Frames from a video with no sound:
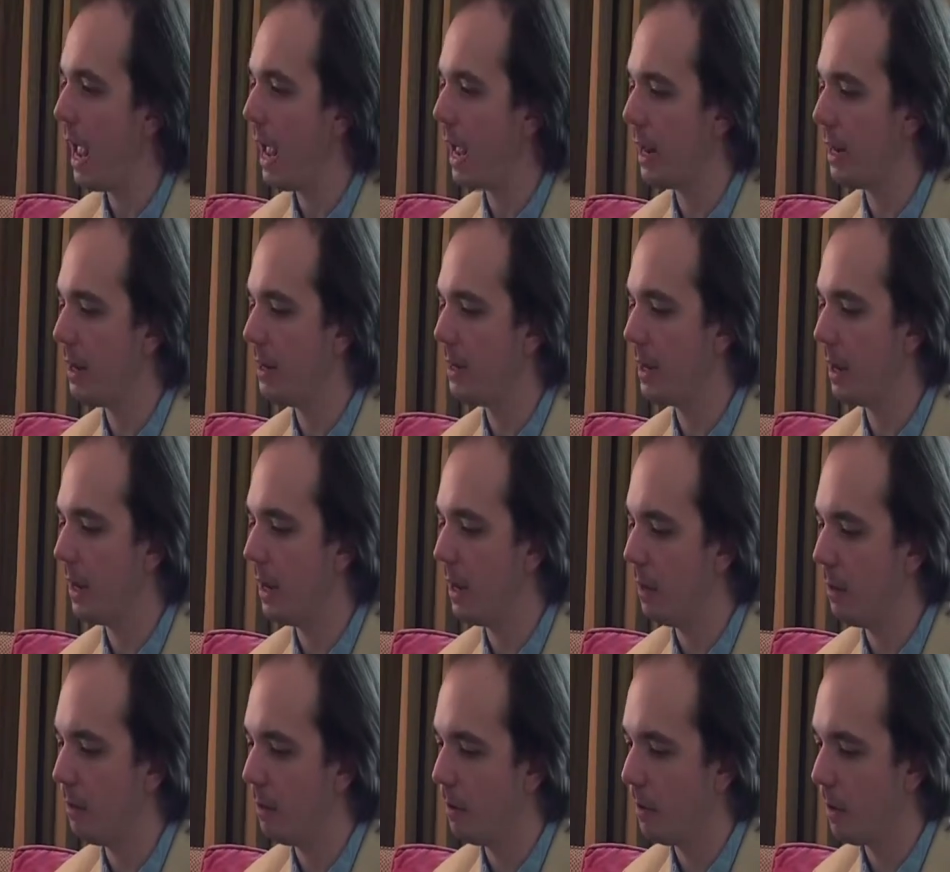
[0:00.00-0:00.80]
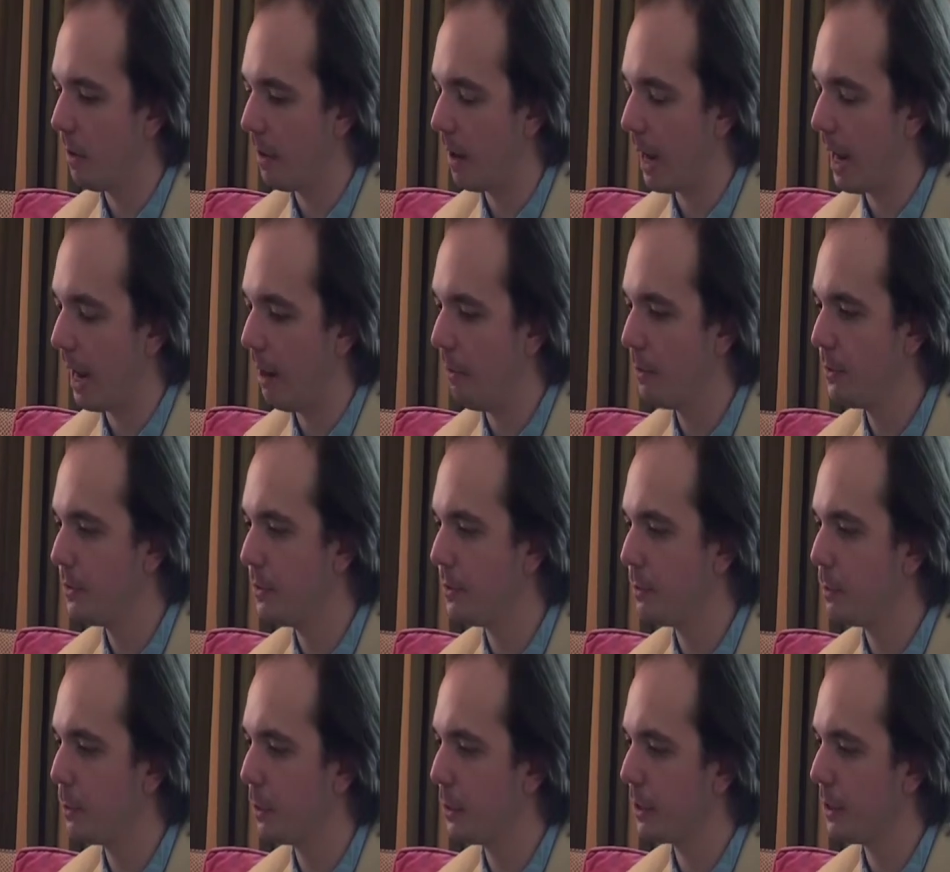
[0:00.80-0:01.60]
And how is
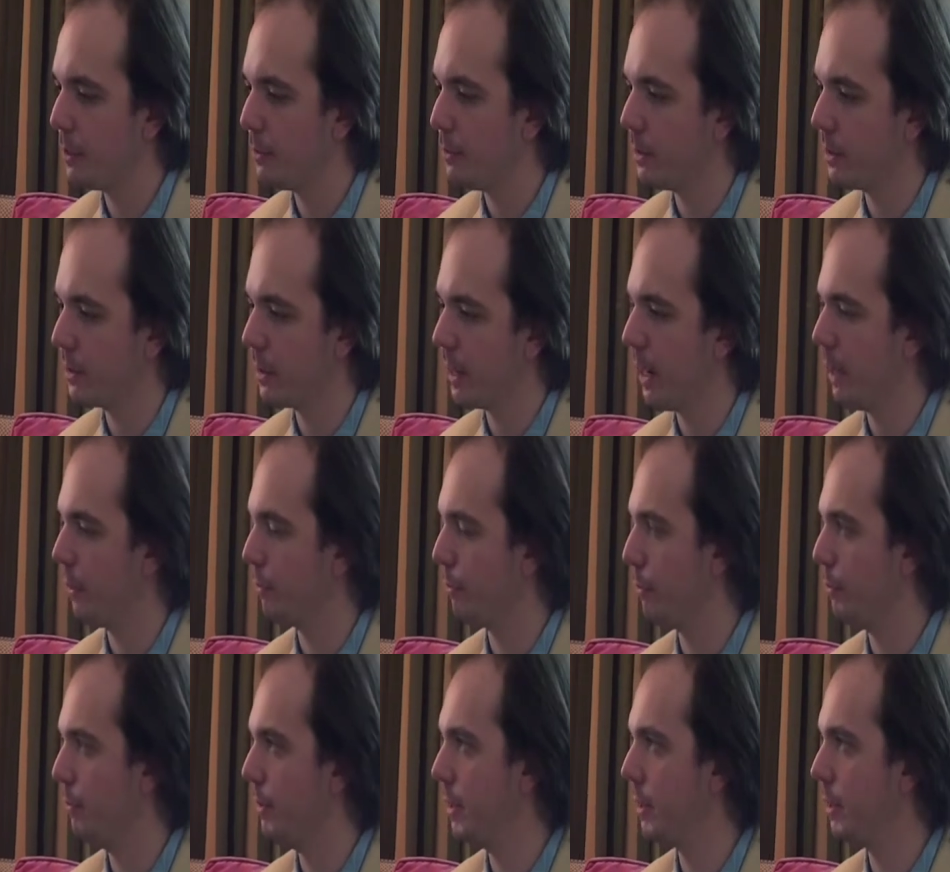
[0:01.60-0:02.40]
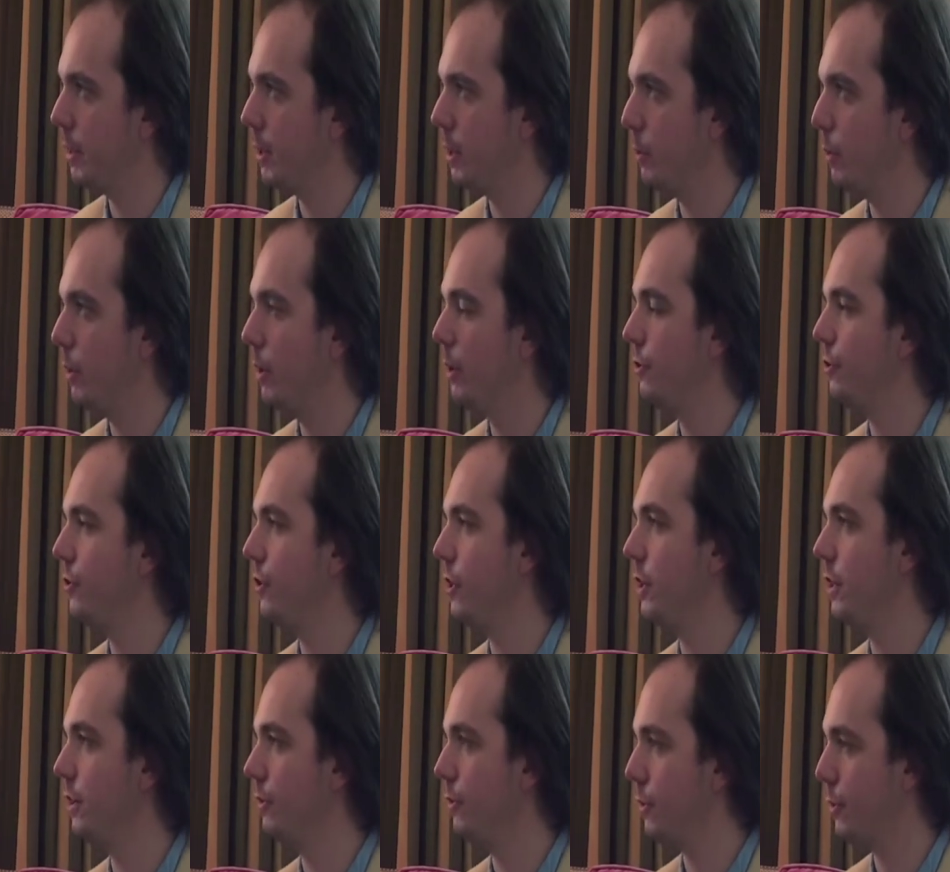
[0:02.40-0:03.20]
it working with Catherine Bigelow? What does she
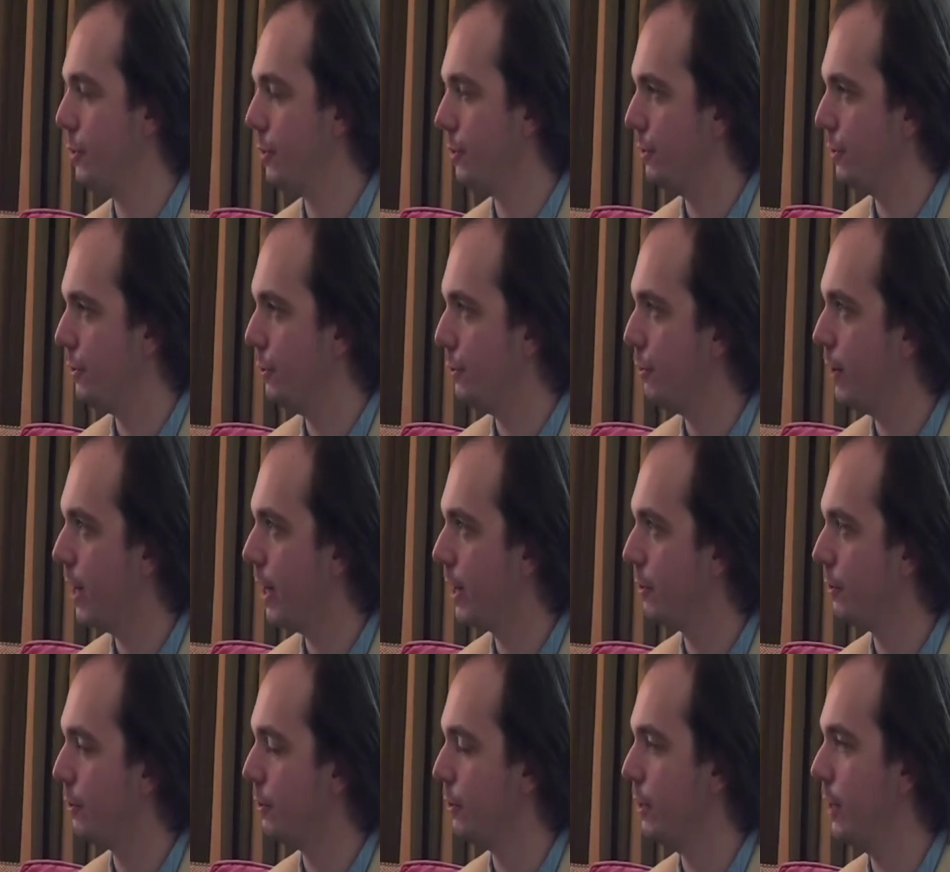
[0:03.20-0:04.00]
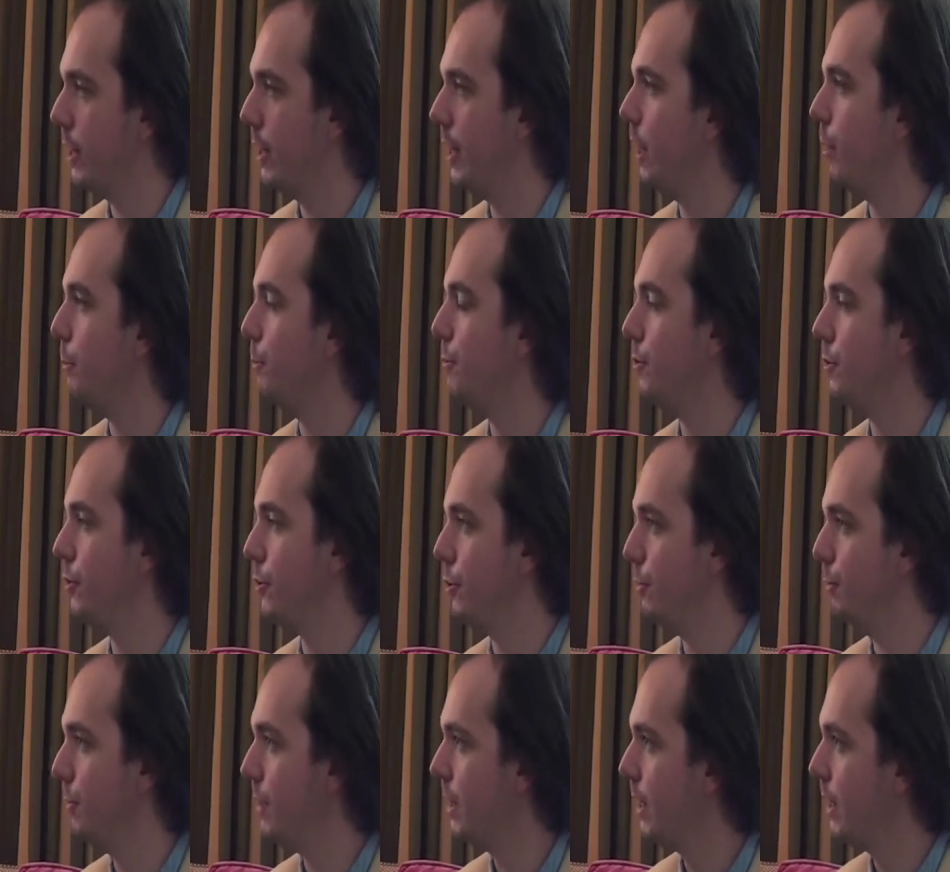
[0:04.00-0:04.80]
give you as a director that helps
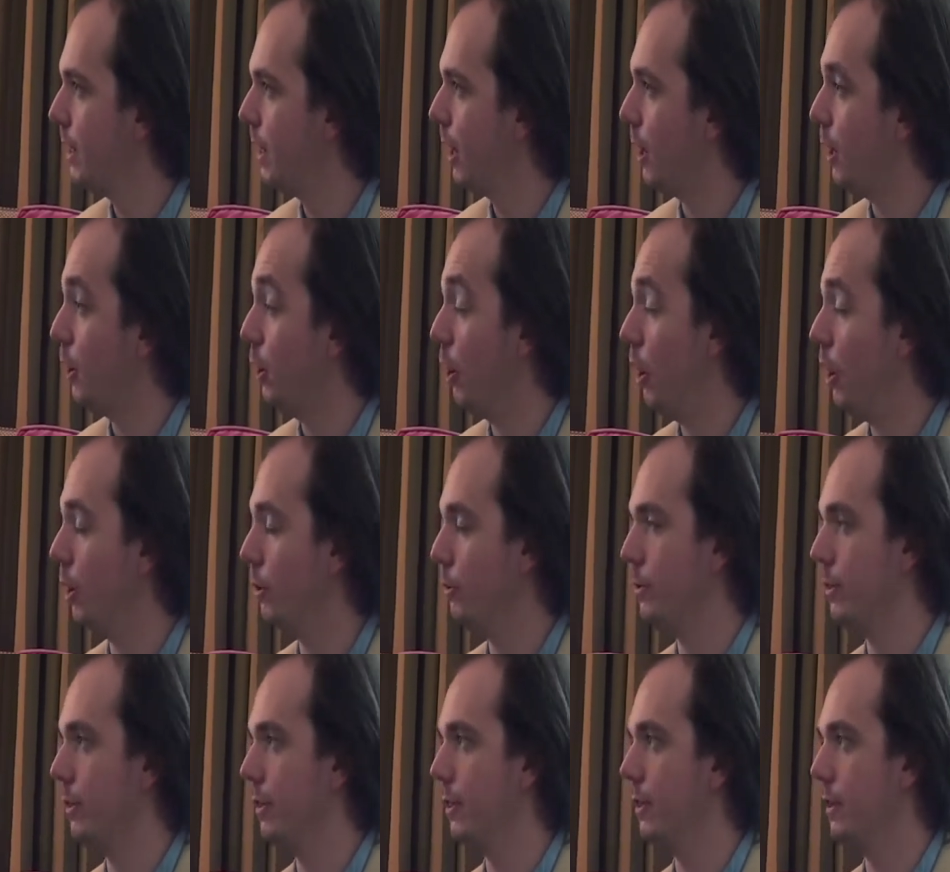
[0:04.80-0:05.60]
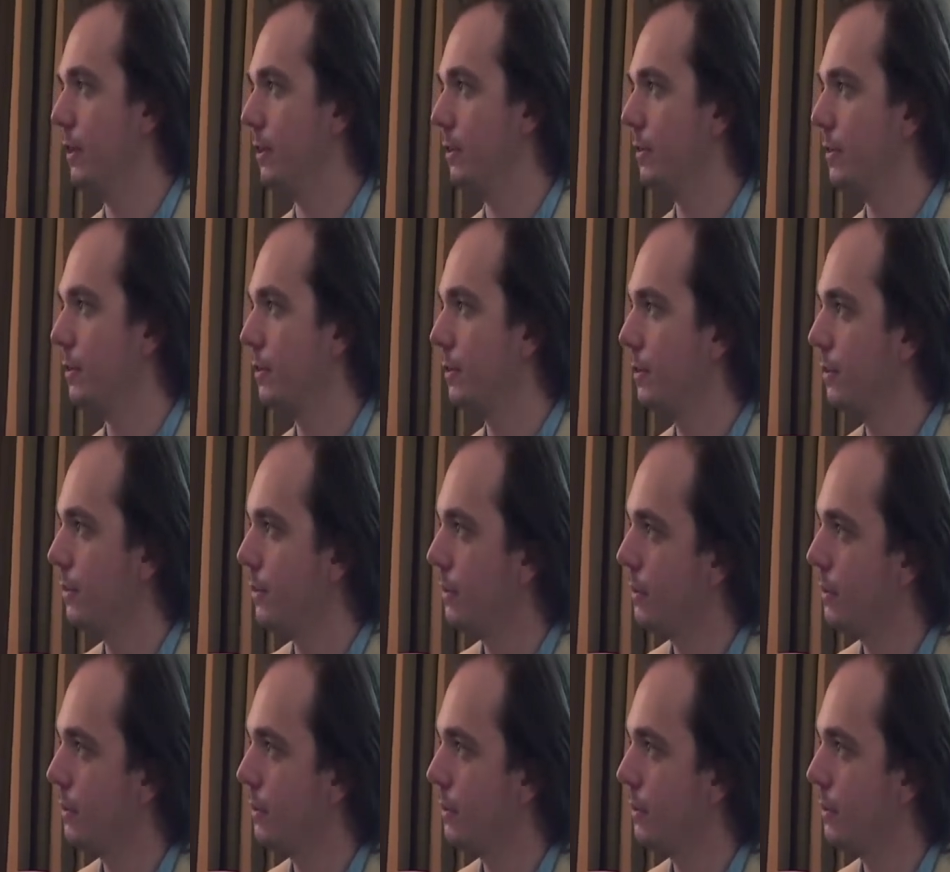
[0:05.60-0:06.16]
you along with this?